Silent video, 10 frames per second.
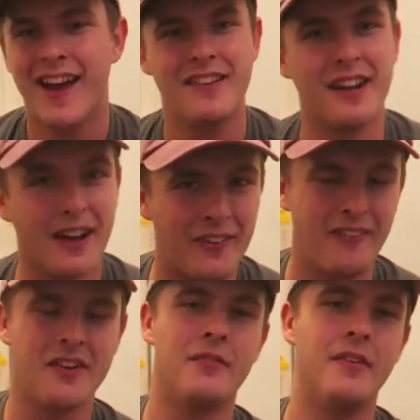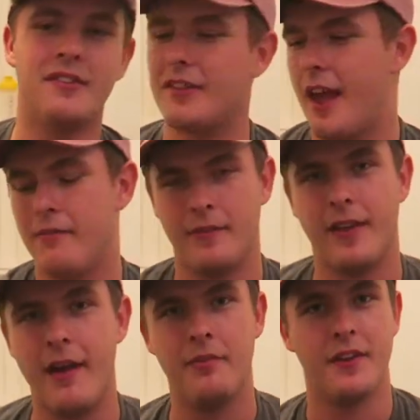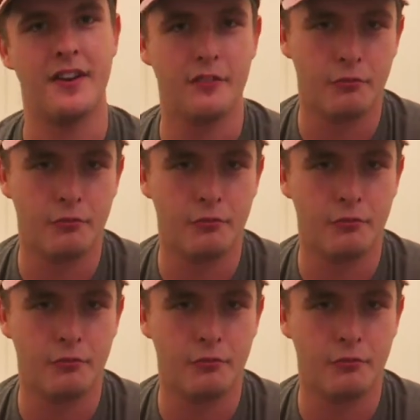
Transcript: And check out the rest of his everything.